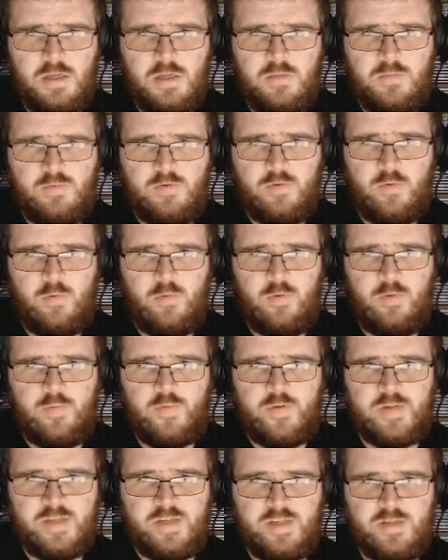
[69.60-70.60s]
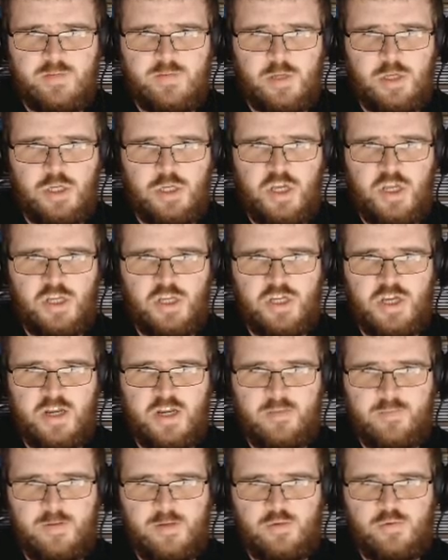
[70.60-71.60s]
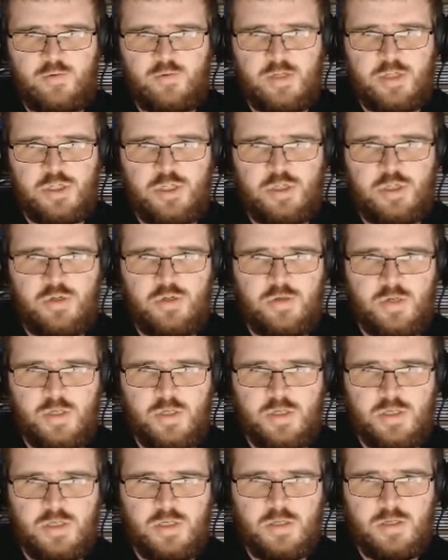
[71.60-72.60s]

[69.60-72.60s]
For it represents the chit chatter between students.